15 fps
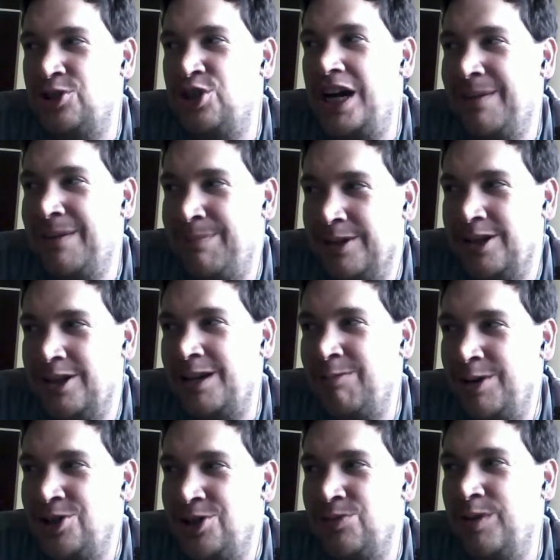job, but like
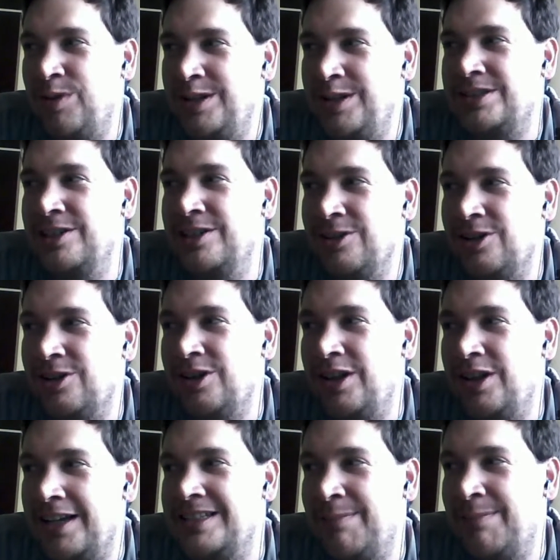we still are like
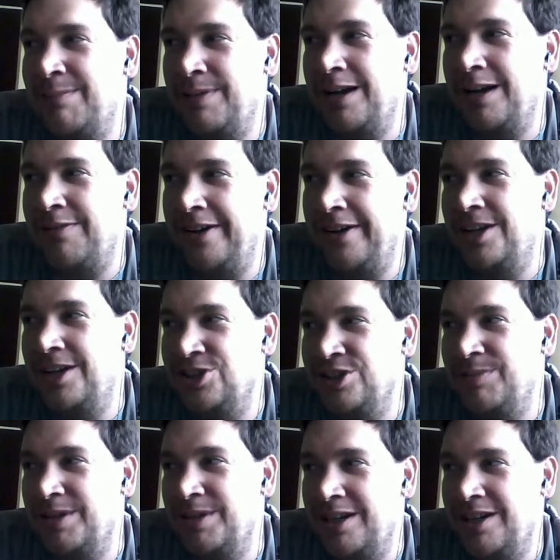set back financially
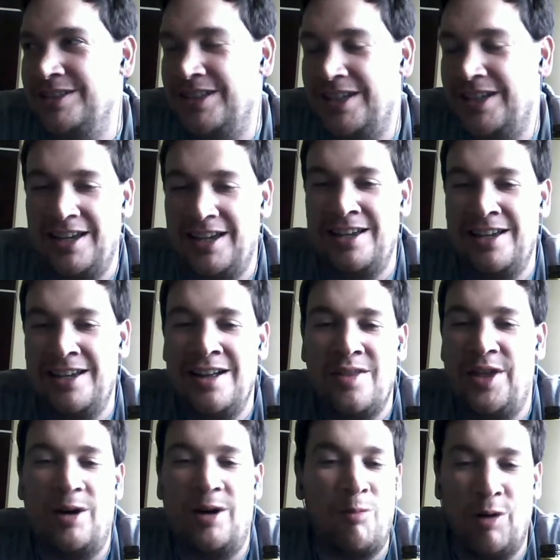because like
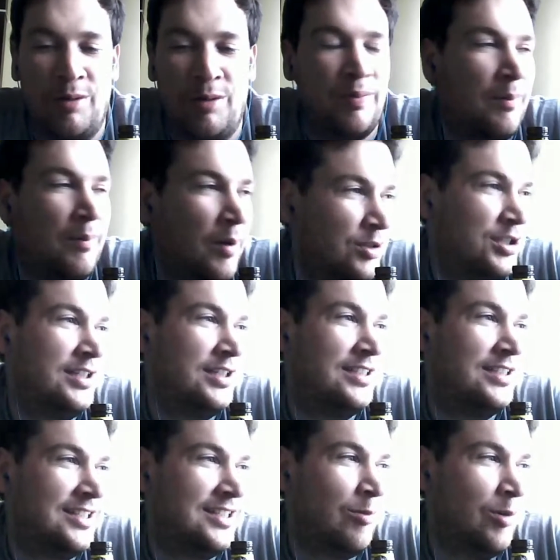there weren't
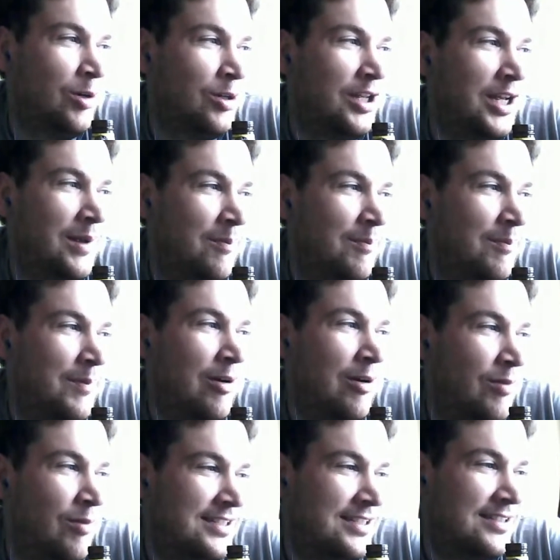promotions, there weren't like merit
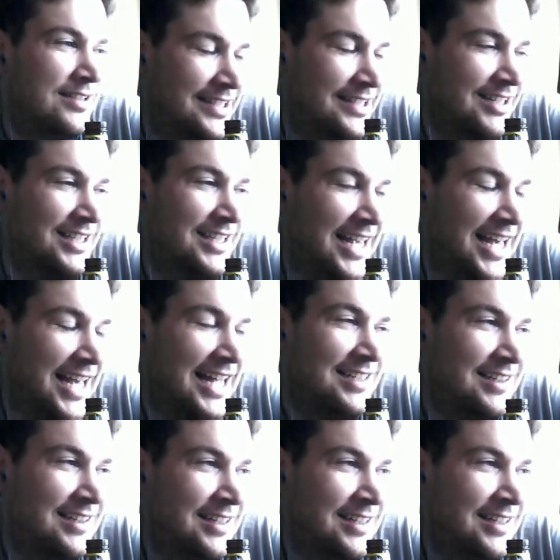races and things like that.